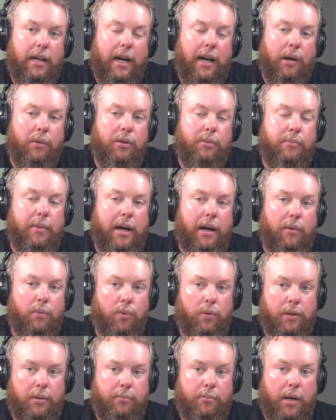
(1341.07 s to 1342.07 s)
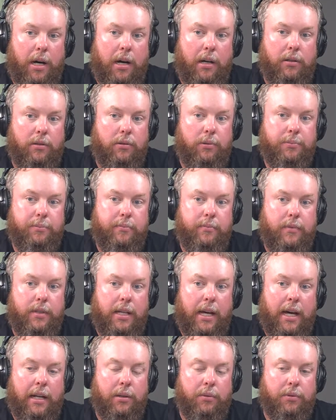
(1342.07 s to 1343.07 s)
I would buy one bottle.
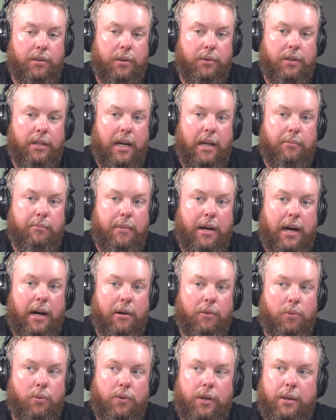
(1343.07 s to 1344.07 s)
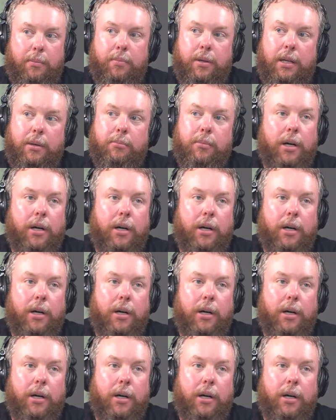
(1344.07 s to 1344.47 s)
I don't know that I'd buy a repeat